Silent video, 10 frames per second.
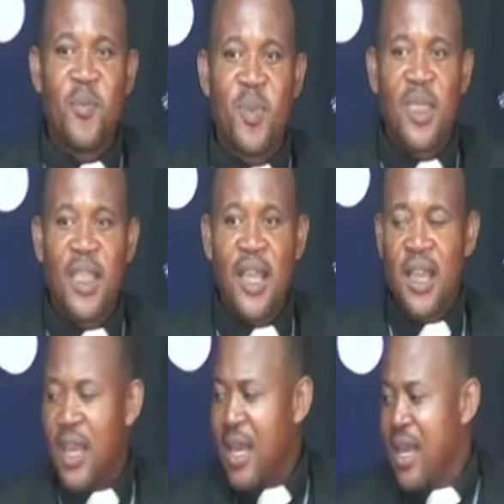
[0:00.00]

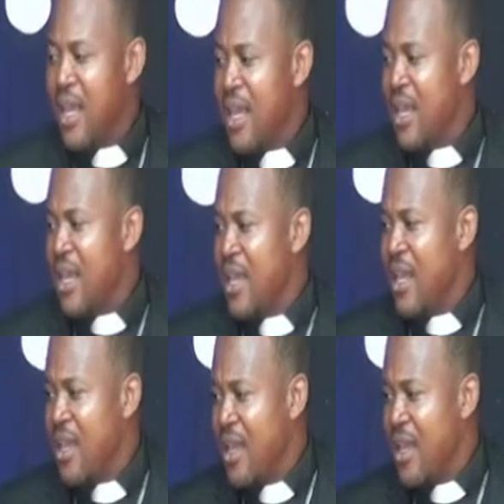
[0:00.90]

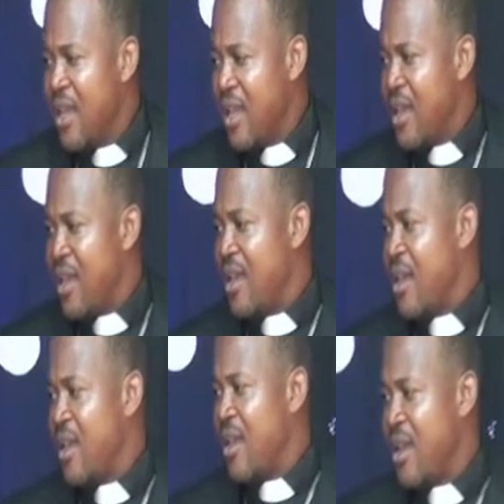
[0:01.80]

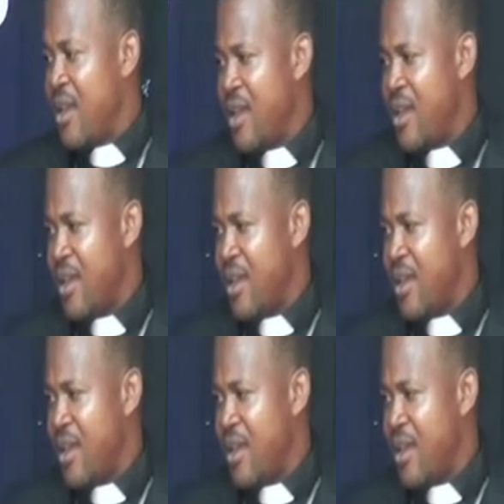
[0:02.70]
Nothing is said.